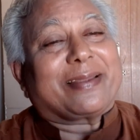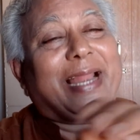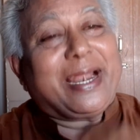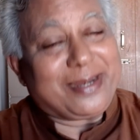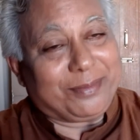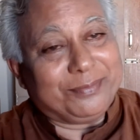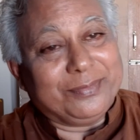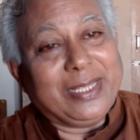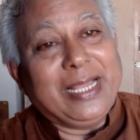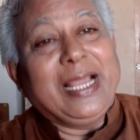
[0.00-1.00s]

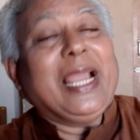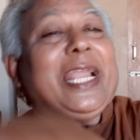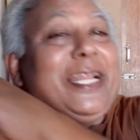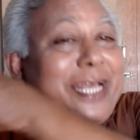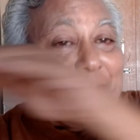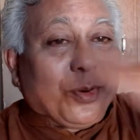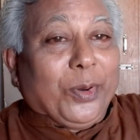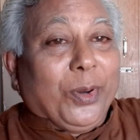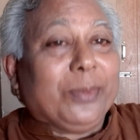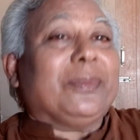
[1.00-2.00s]
random in a
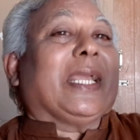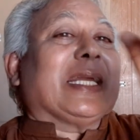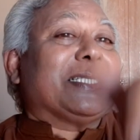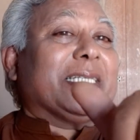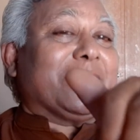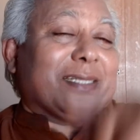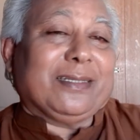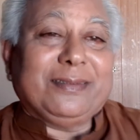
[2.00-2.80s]
row they can sit.